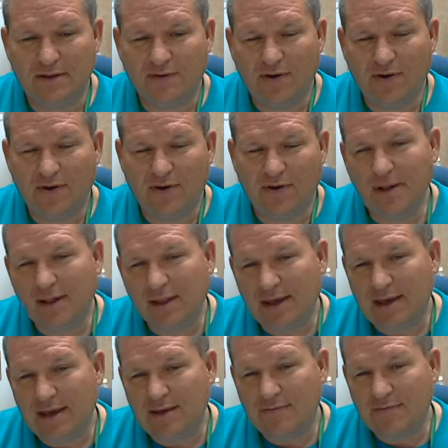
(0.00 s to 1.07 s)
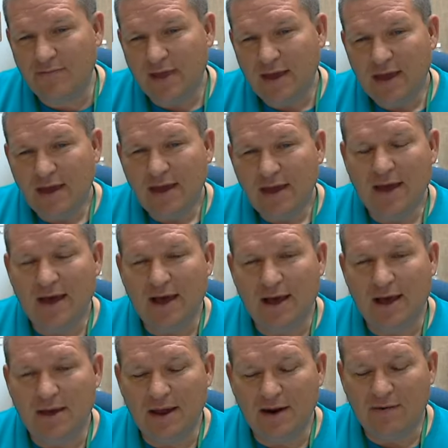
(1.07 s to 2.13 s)
So I believe
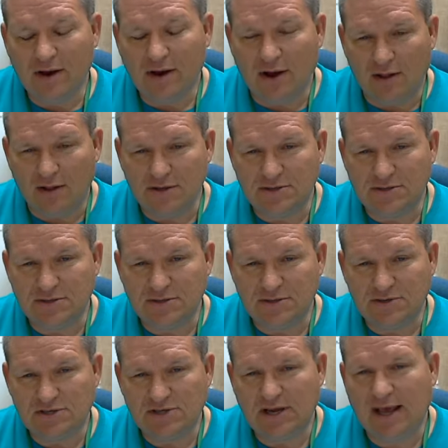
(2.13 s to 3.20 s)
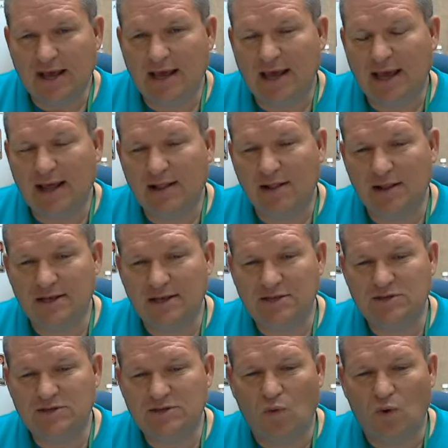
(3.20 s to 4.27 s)
every college student should take at
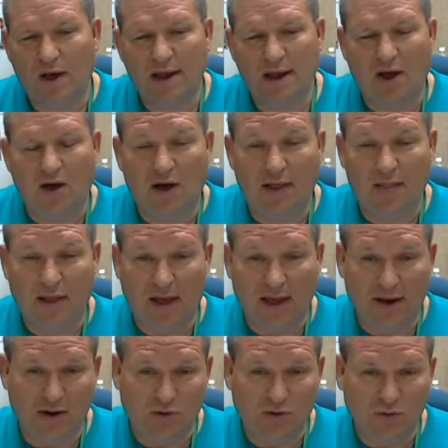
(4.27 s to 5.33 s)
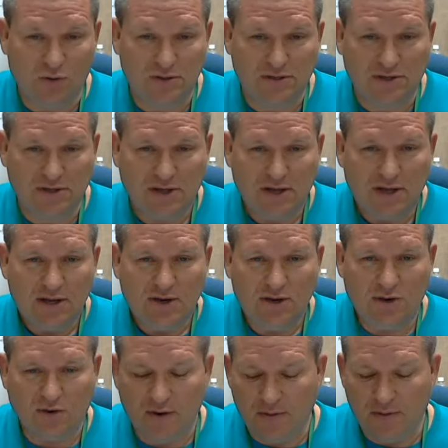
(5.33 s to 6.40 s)
least one online course
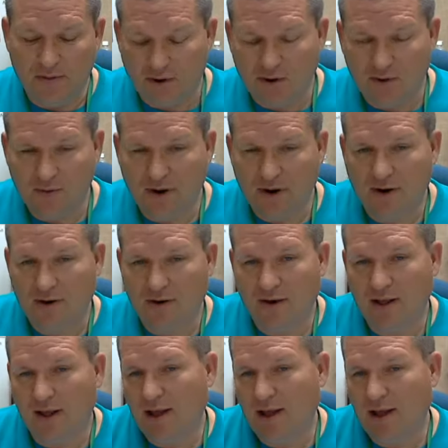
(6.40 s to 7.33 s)
during their career